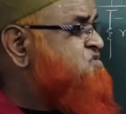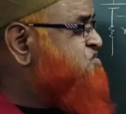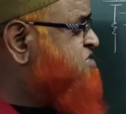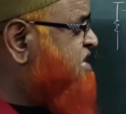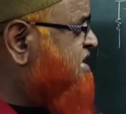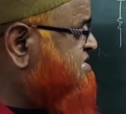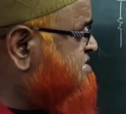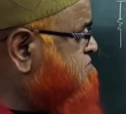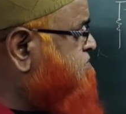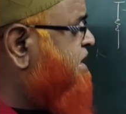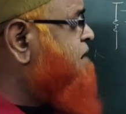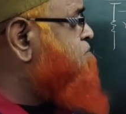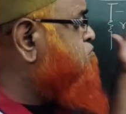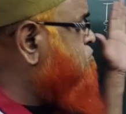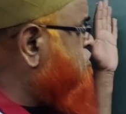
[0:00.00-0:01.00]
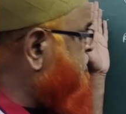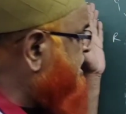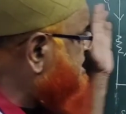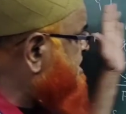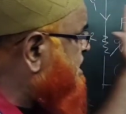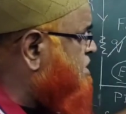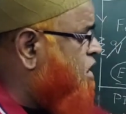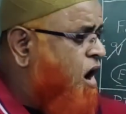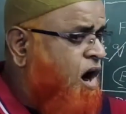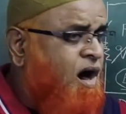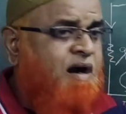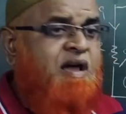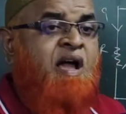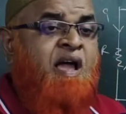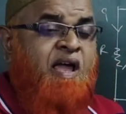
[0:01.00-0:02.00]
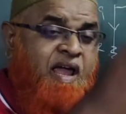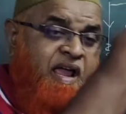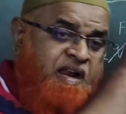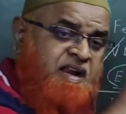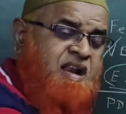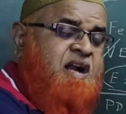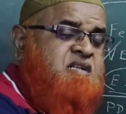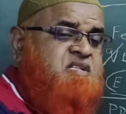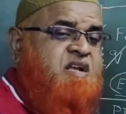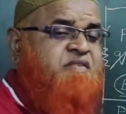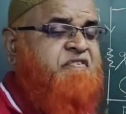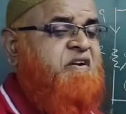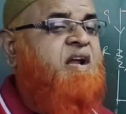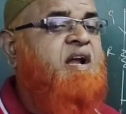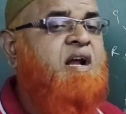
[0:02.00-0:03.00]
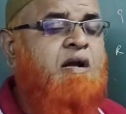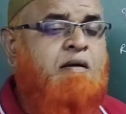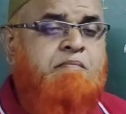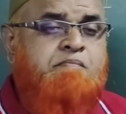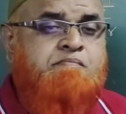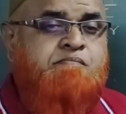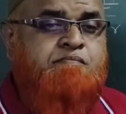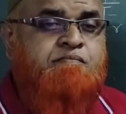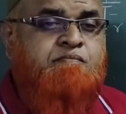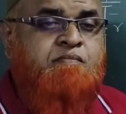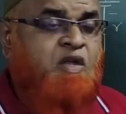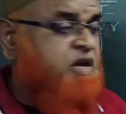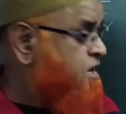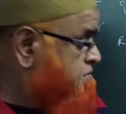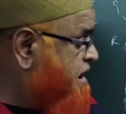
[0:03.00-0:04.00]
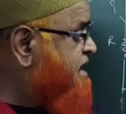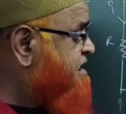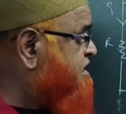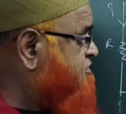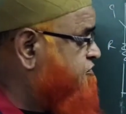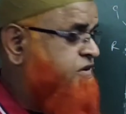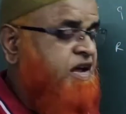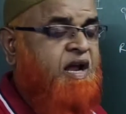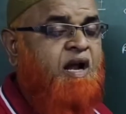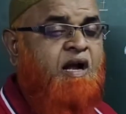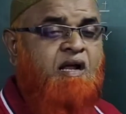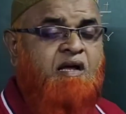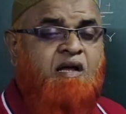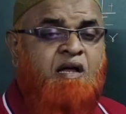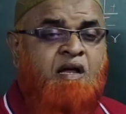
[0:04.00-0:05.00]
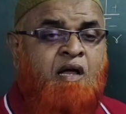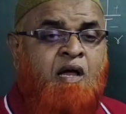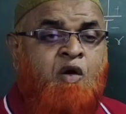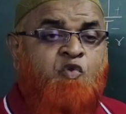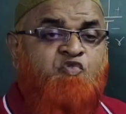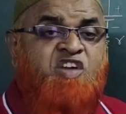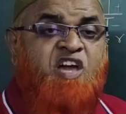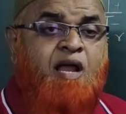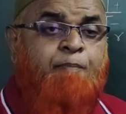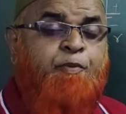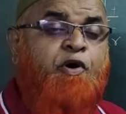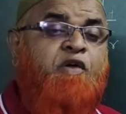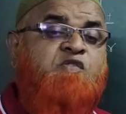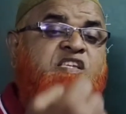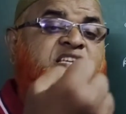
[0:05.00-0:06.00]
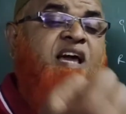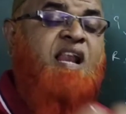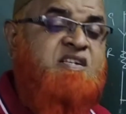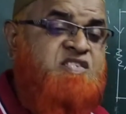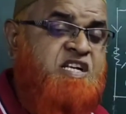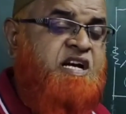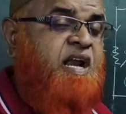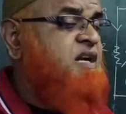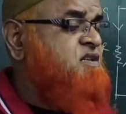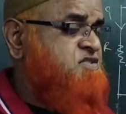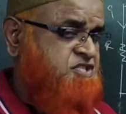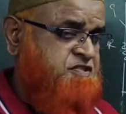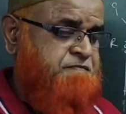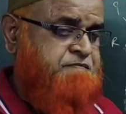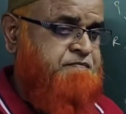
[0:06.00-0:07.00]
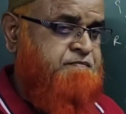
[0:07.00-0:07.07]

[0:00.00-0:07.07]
just by moving the rod in an electric field, in a magnetic field, we are producing electric current.